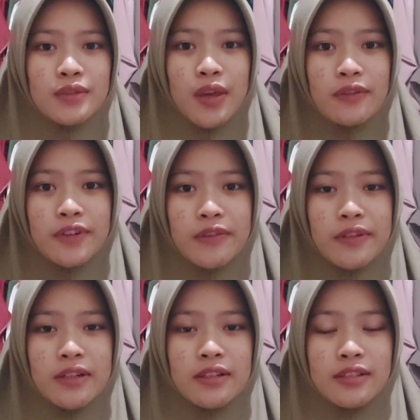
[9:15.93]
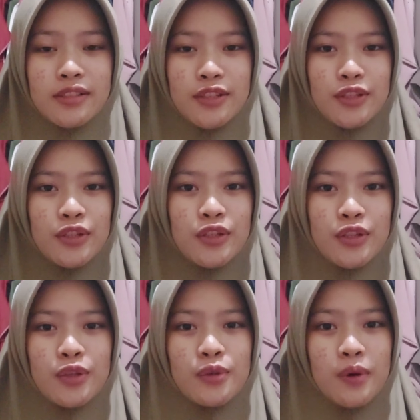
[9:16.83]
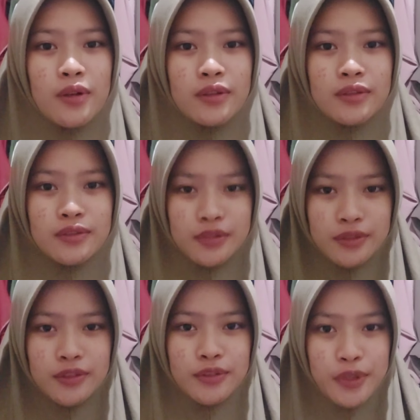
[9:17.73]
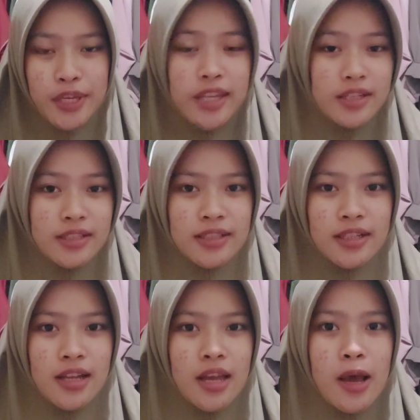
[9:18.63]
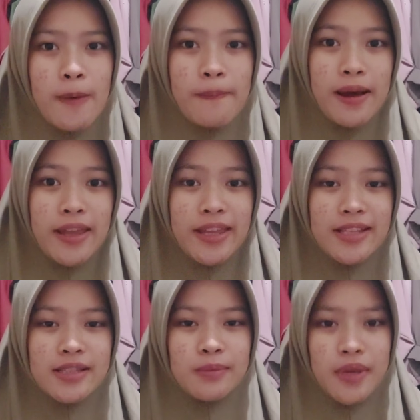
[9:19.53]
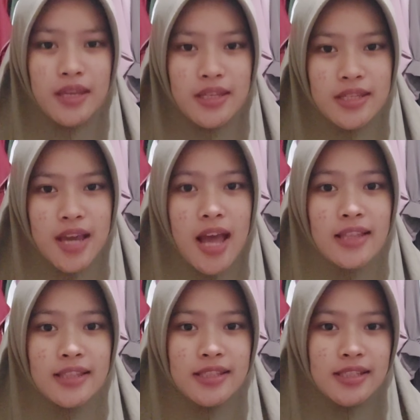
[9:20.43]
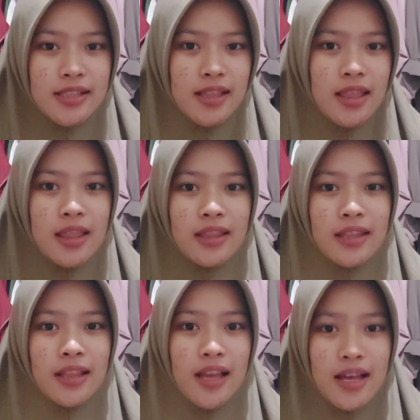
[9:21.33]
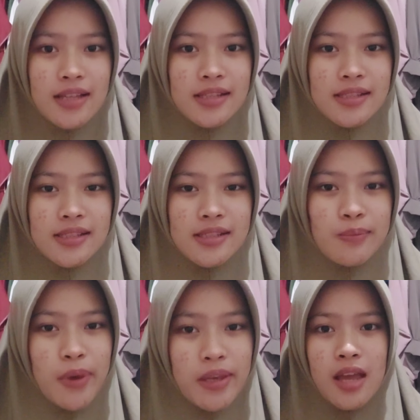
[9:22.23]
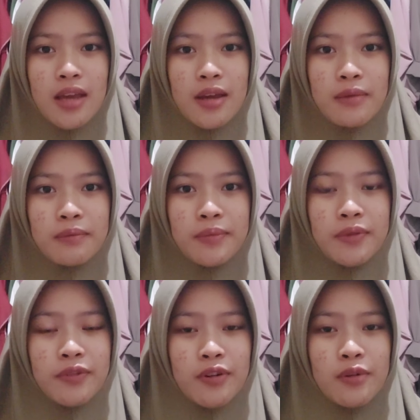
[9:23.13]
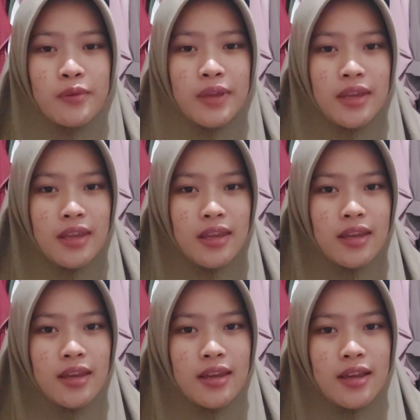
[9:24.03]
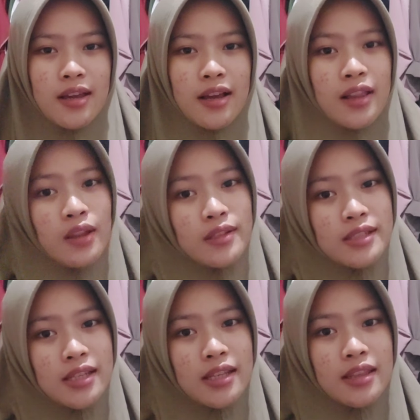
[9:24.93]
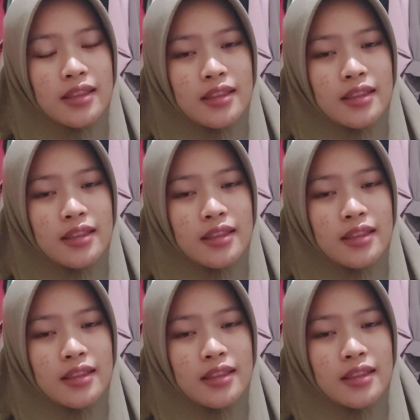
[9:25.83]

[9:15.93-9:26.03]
to everyone you want to hear my speech until the last bit. Before we close it,